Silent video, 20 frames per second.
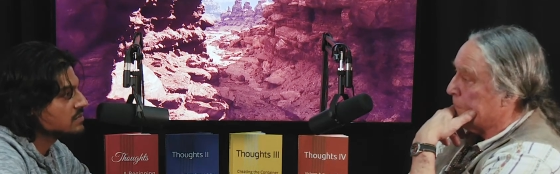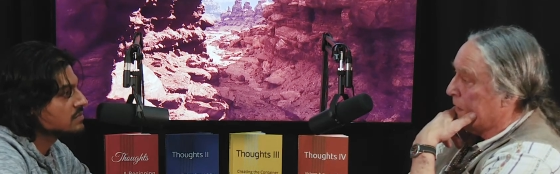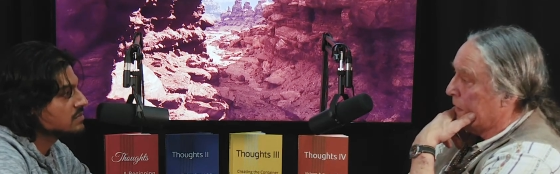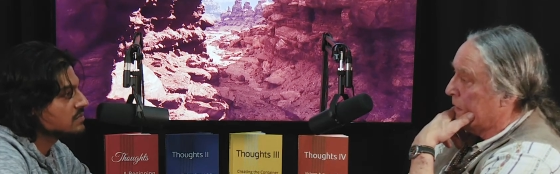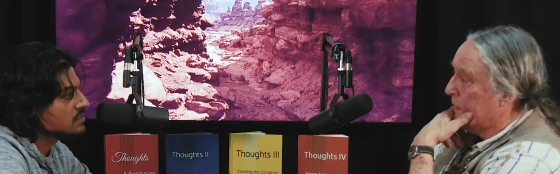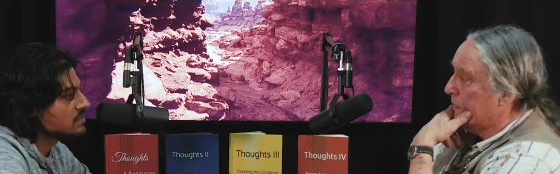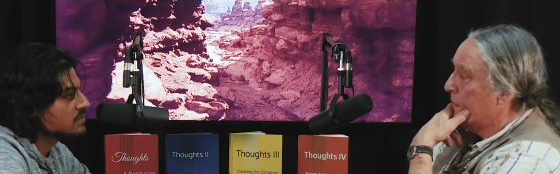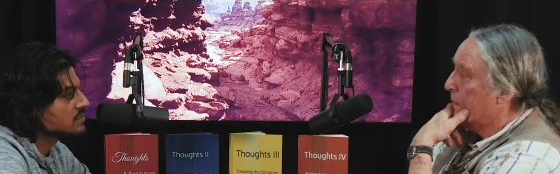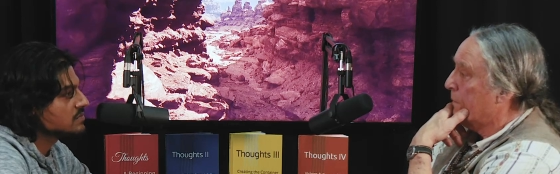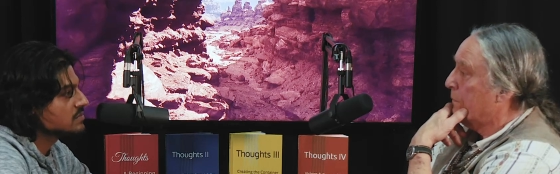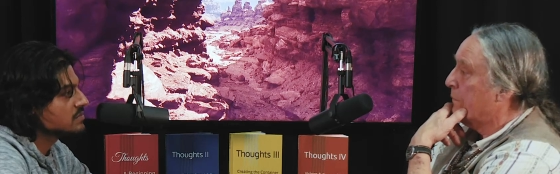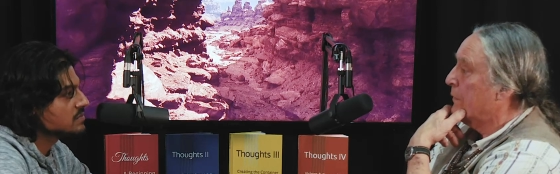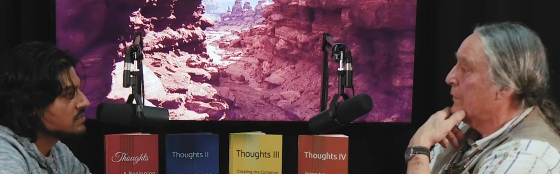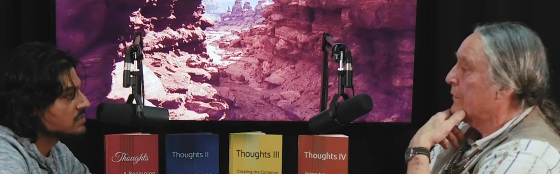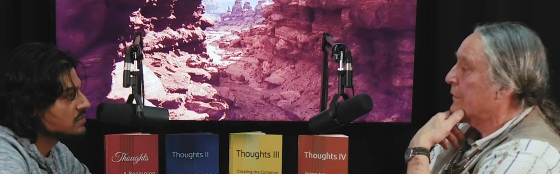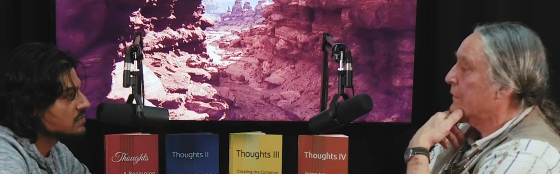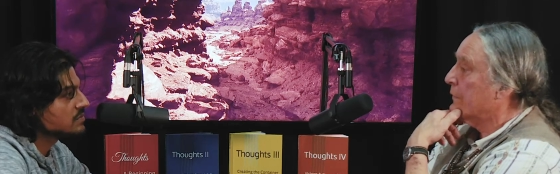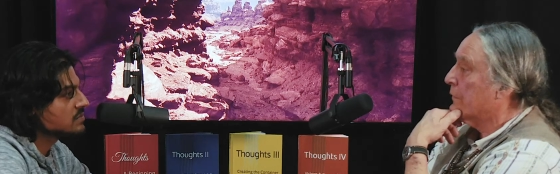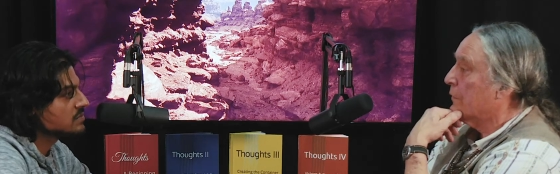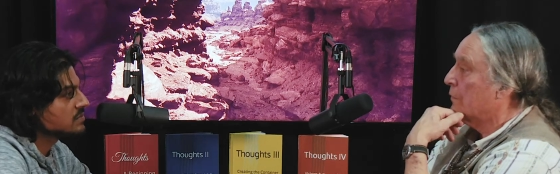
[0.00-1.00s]
Speaker 1: ended up
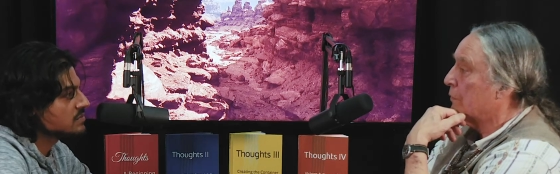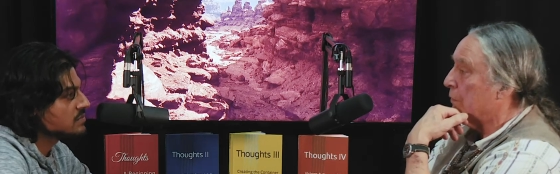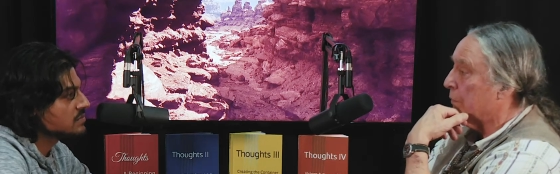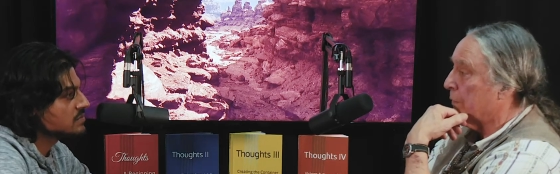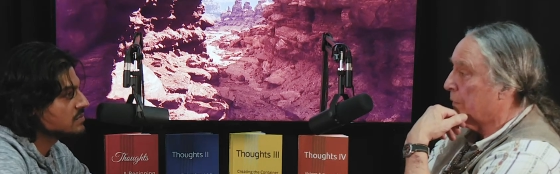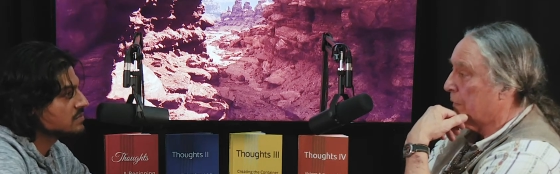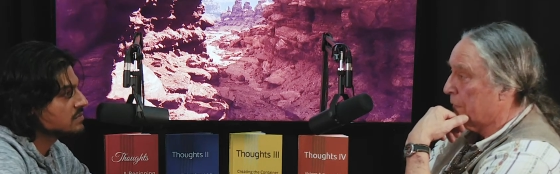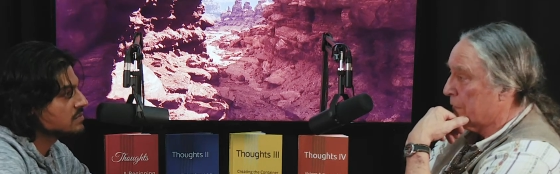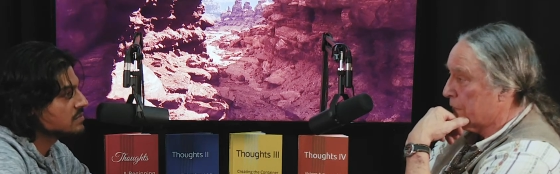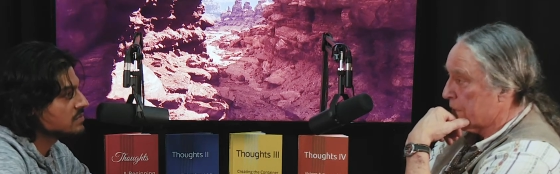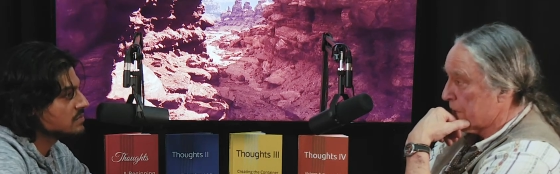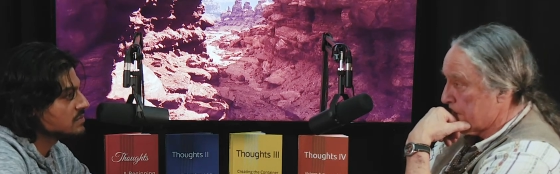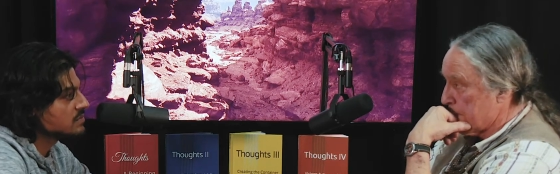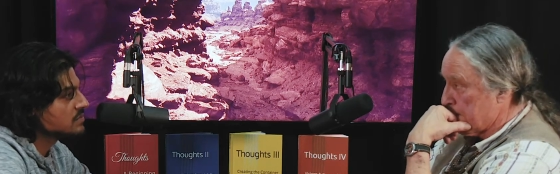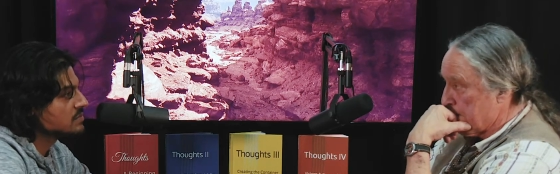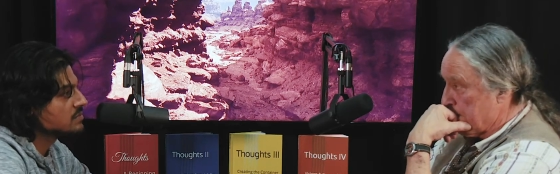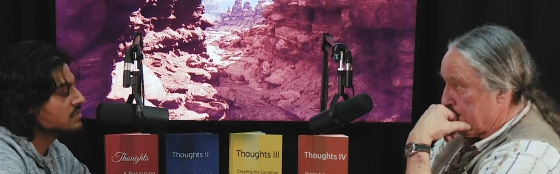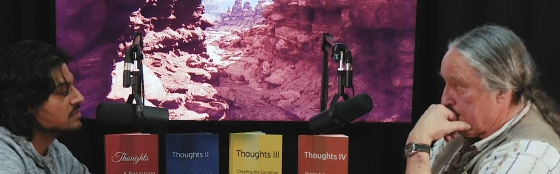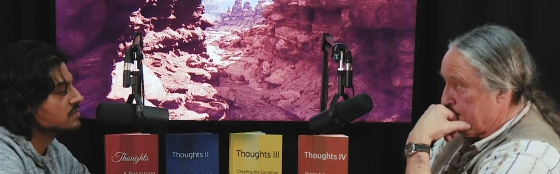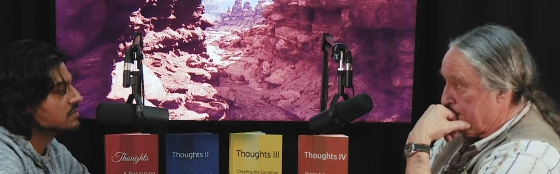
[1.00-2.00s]
building their own careers.
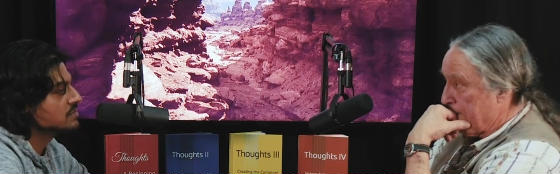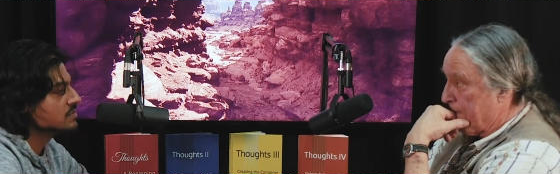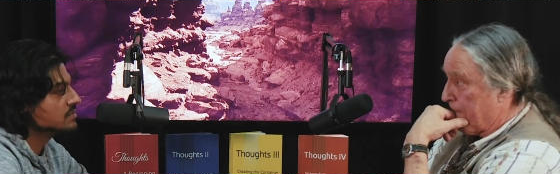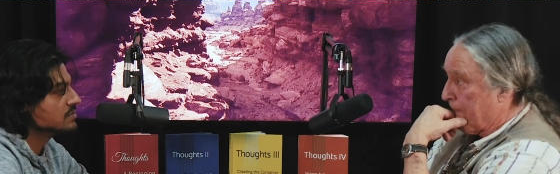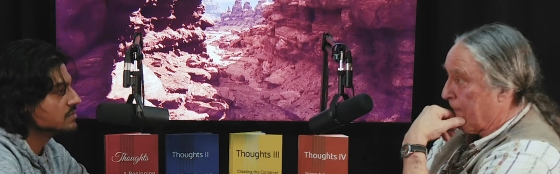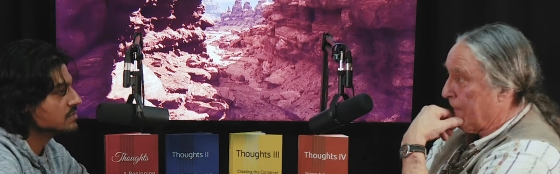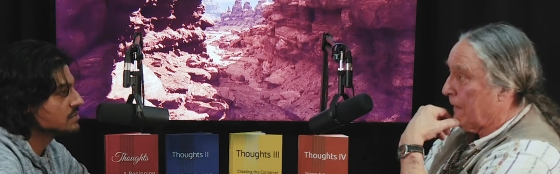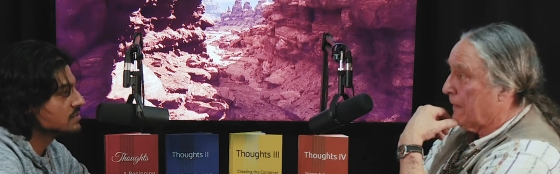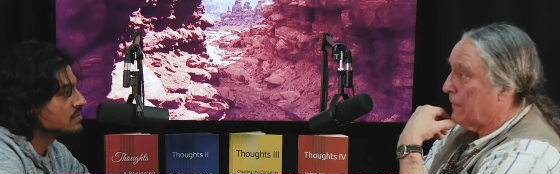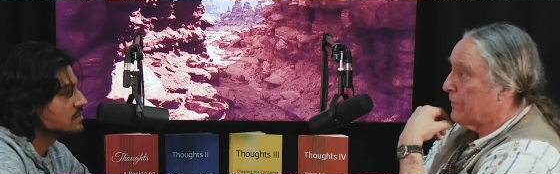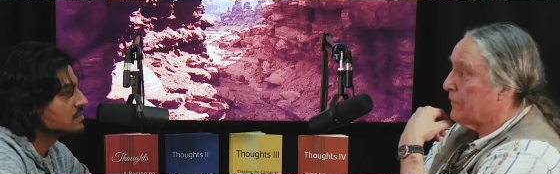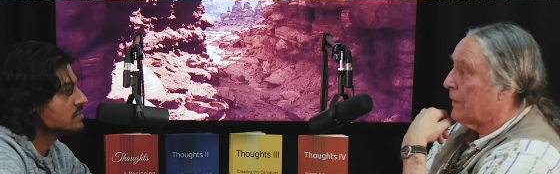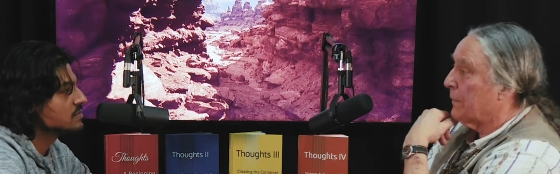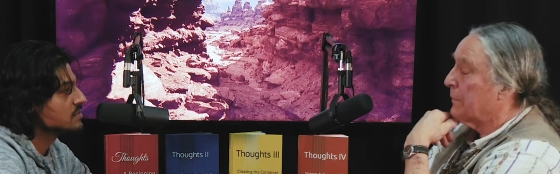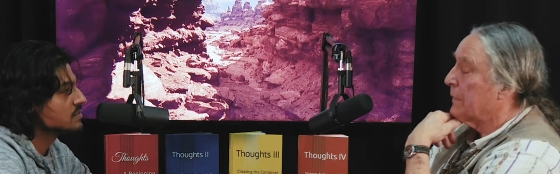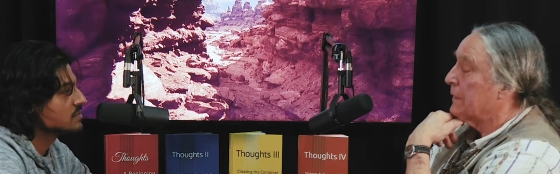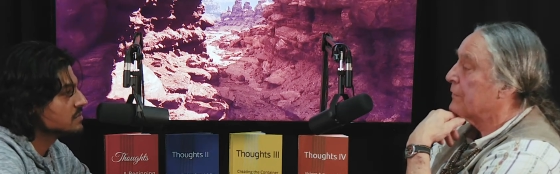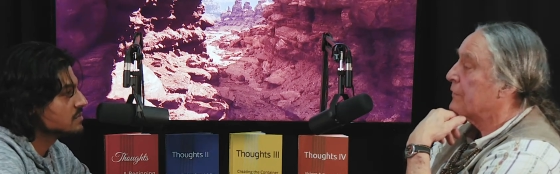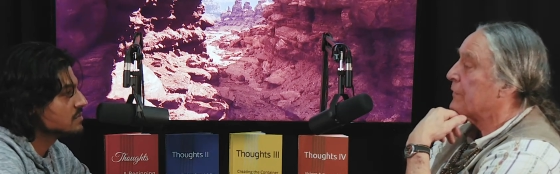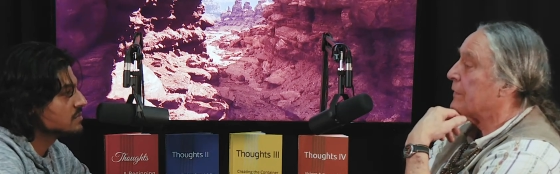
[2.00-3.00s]
Mm. that
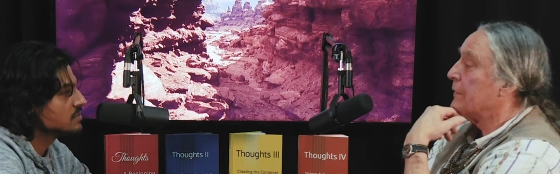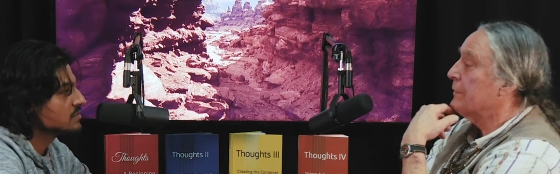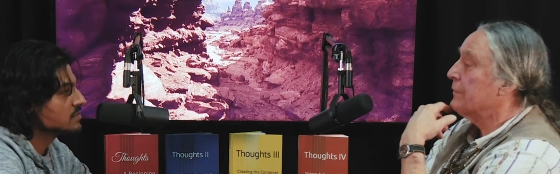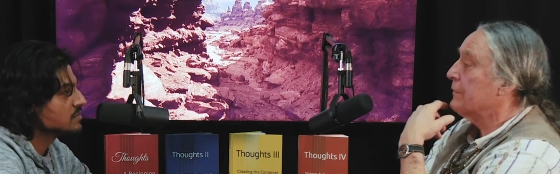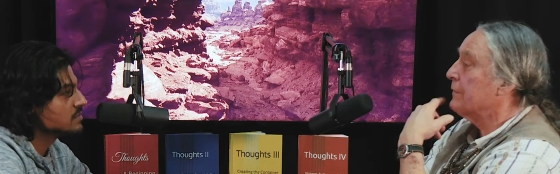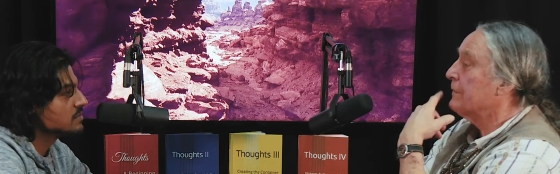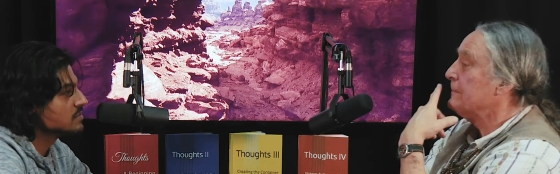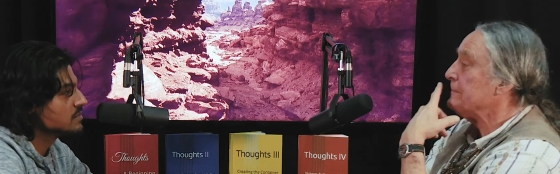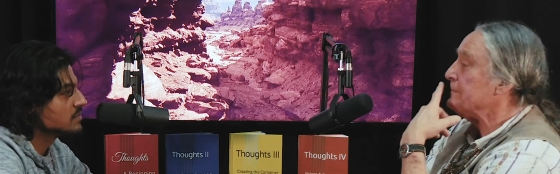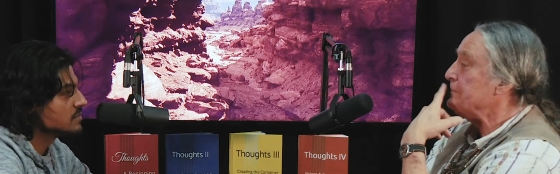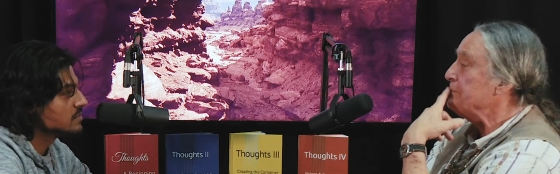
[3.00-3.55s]
makes sense.